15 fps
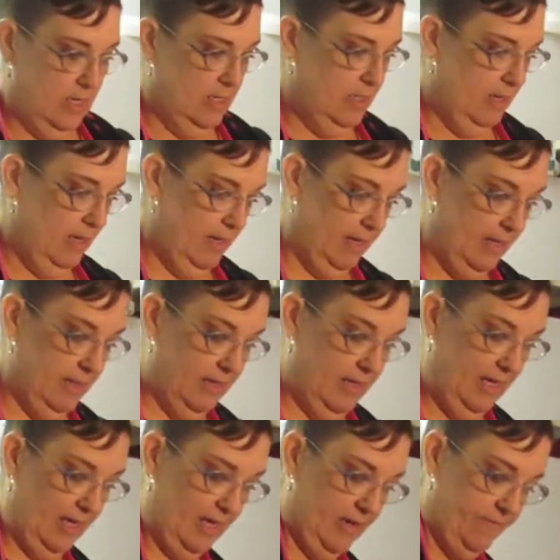I
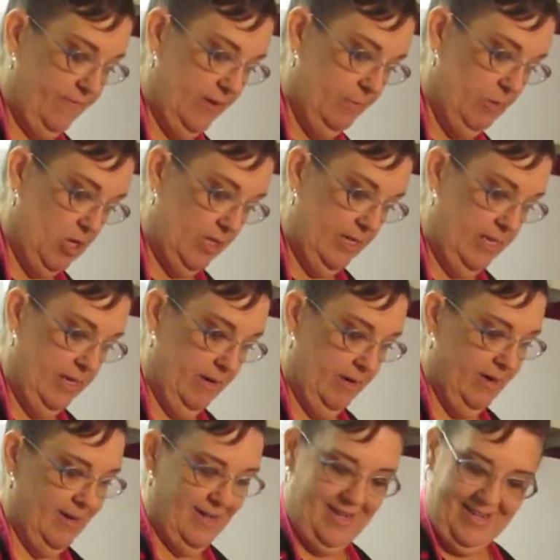think I can fit them all in
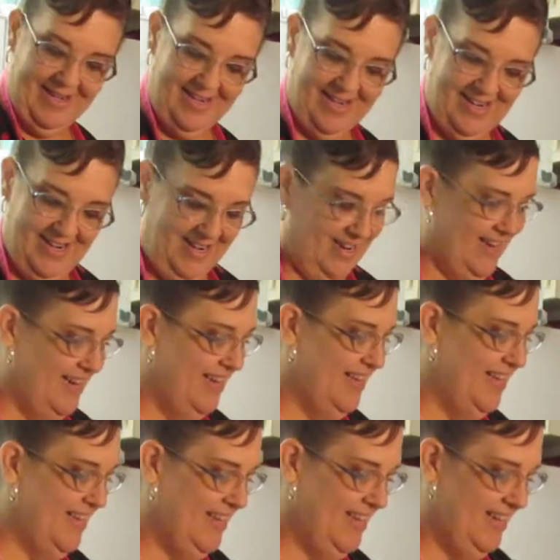here.
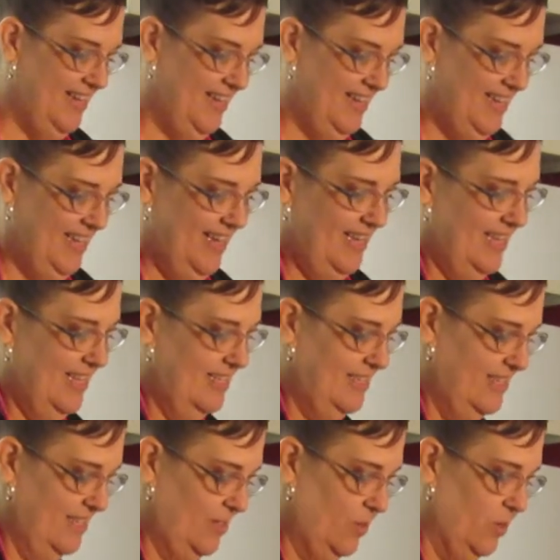This
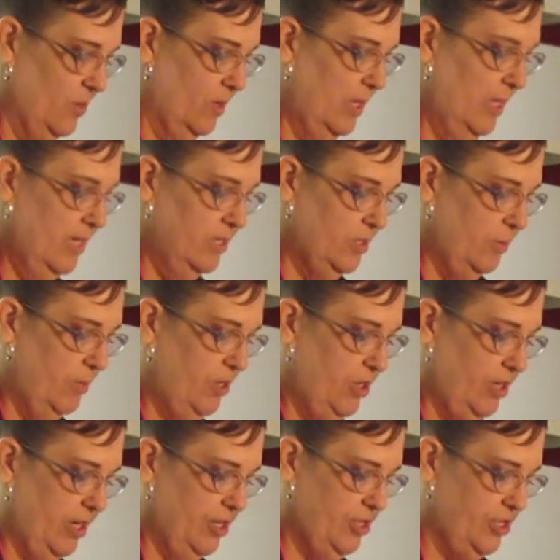is cool. So what you're
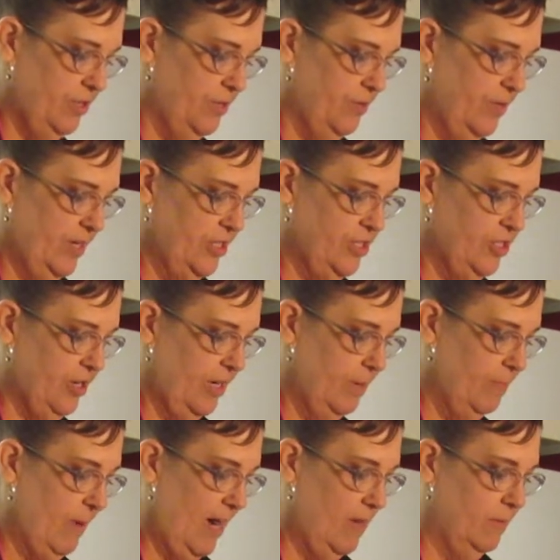going to do is you're going to
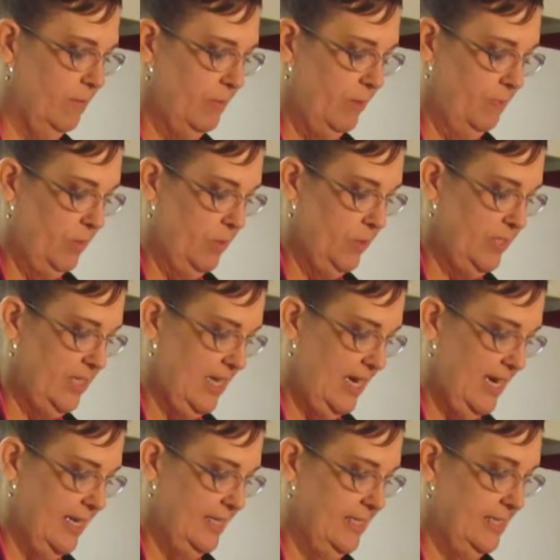brown them on both
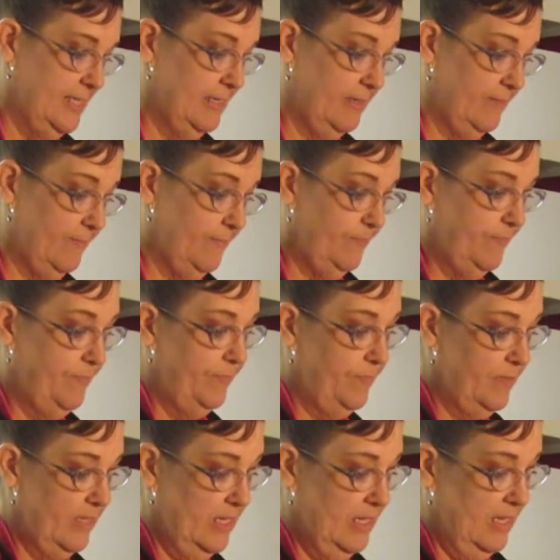sides.
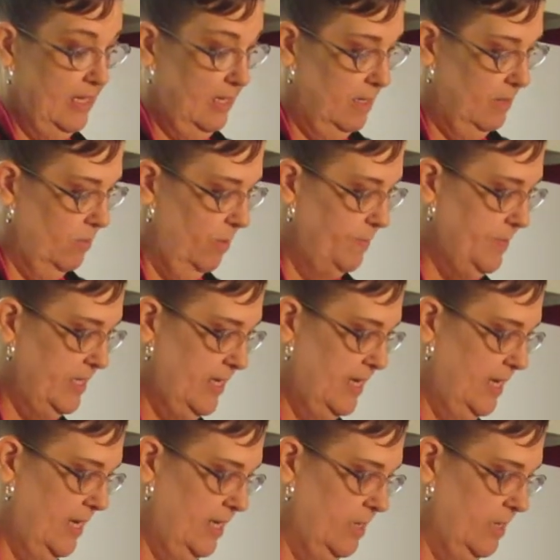Oopsie,